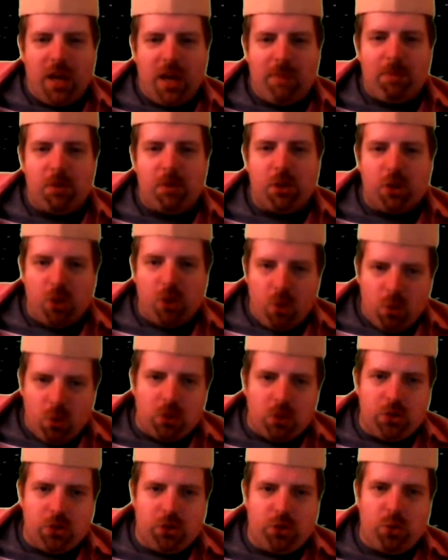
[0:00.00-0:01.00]

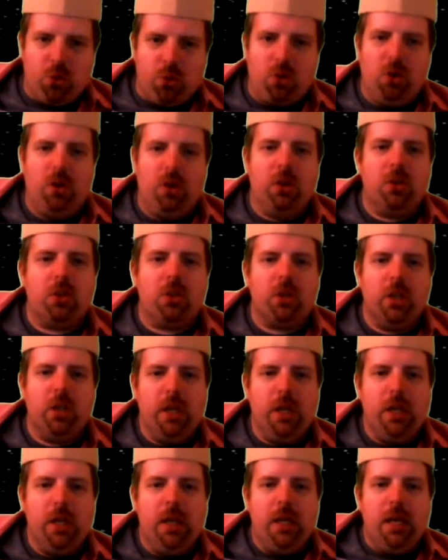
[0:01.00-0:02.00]
episodal stories,
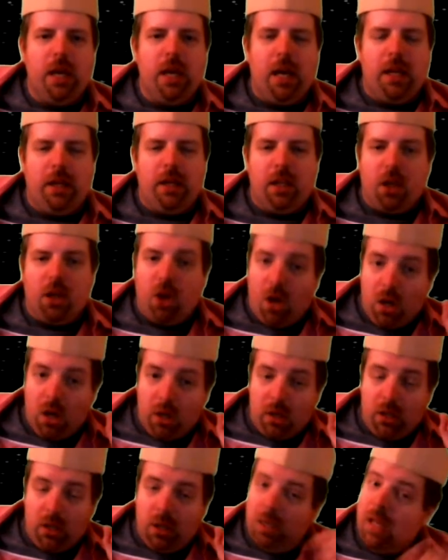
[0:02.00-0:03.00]
and they got a
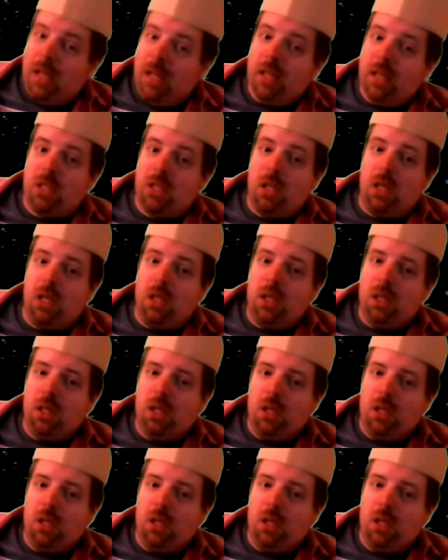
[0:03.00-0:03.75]
little lazy.